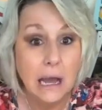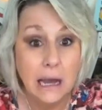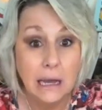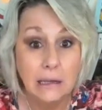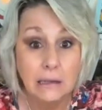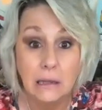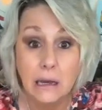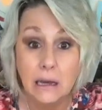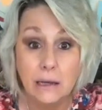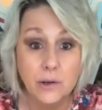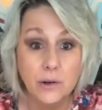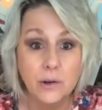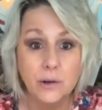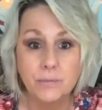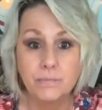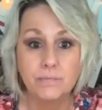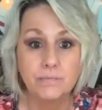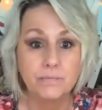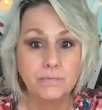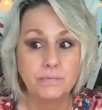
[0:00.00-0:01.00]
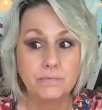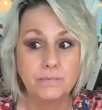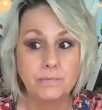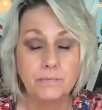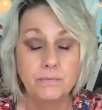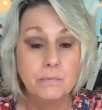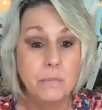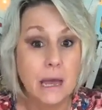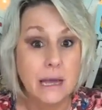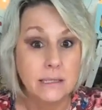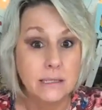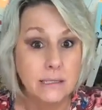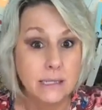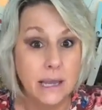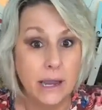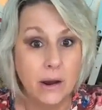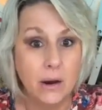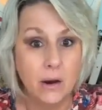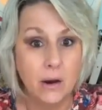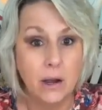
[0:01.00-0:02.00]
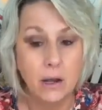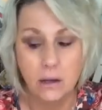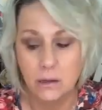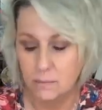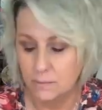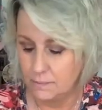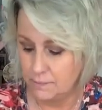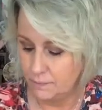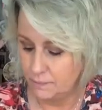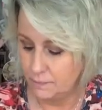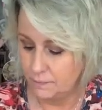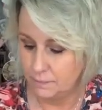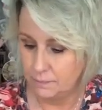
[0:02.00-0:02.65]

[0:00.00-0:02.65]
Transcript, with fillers: eyeliner, mascara.